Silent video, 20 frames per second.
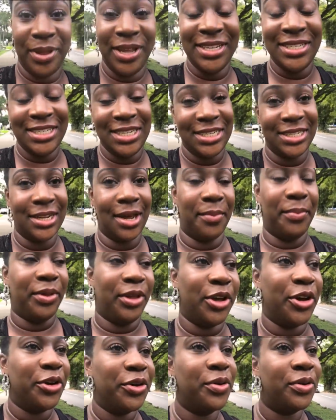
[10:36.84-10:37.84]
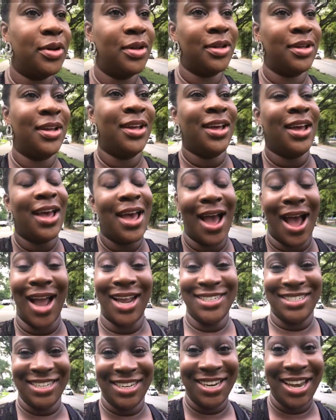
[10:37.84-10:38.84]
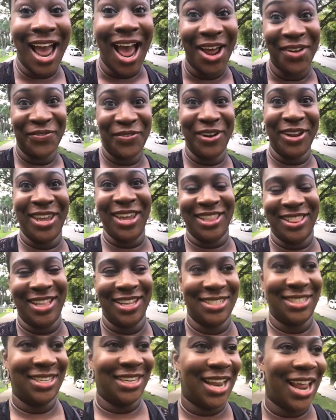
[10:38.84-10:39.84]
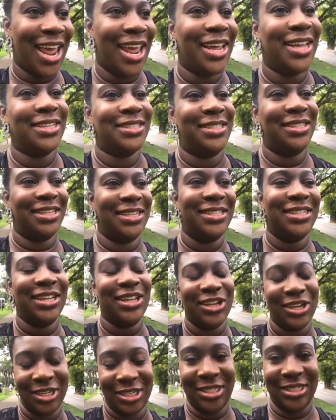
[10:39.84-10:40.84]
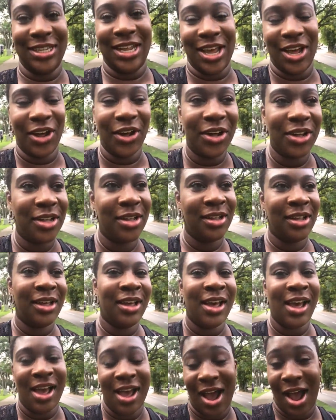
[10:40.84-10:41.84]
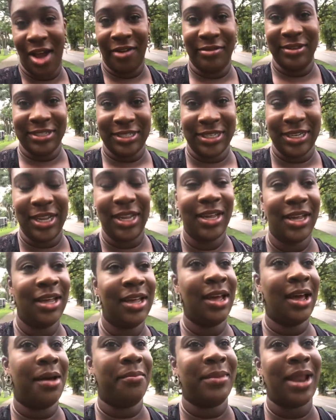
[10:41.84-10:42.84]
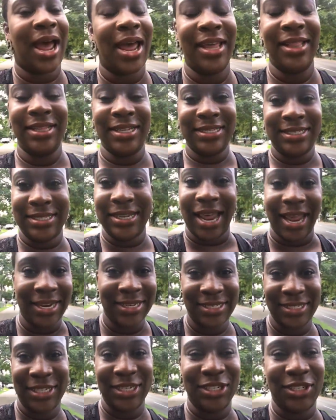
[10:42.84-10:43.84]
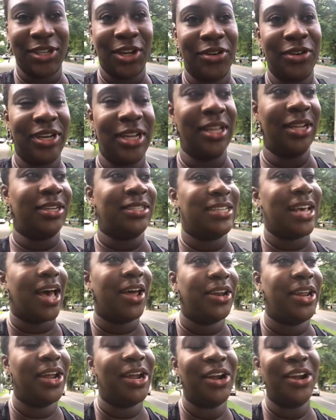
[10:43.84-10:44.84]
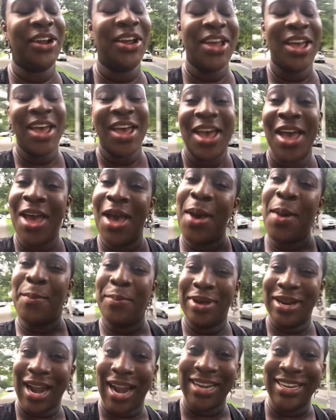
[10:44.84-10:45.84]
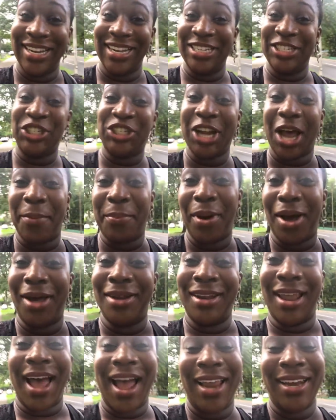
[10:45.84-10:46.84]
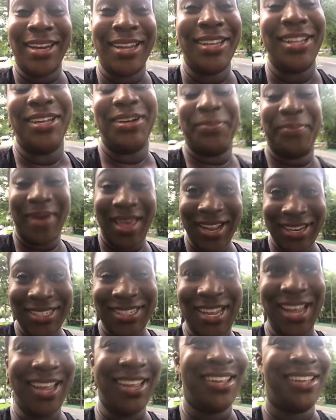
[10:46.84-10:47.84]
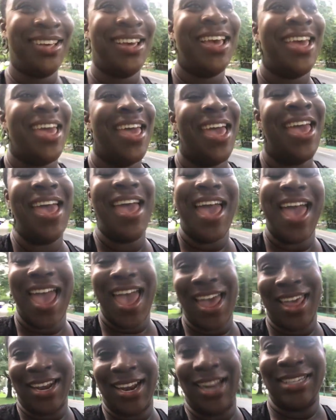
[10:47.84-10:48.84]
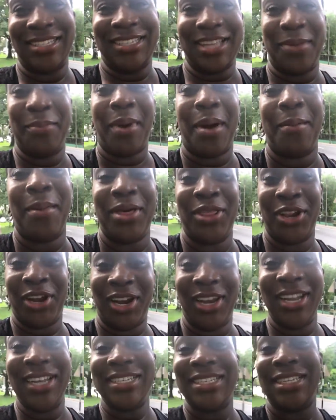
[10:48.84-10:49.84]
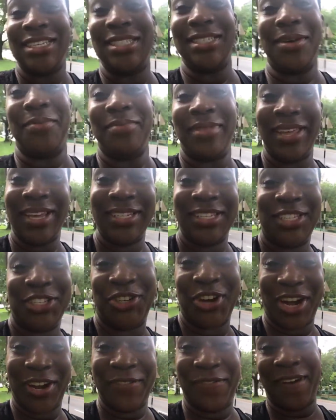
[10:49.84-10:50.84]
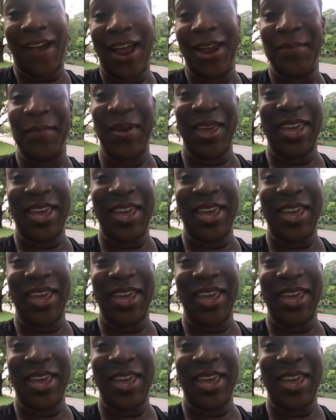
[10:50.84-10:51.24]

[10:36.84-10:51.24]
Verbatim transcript: BTW, I did not forget that today is the Dillard sale. Obviously, I'm not in the States. There's no Dillards out here, but I did shop online a little bit, and I sent my mother a list of some things to try to find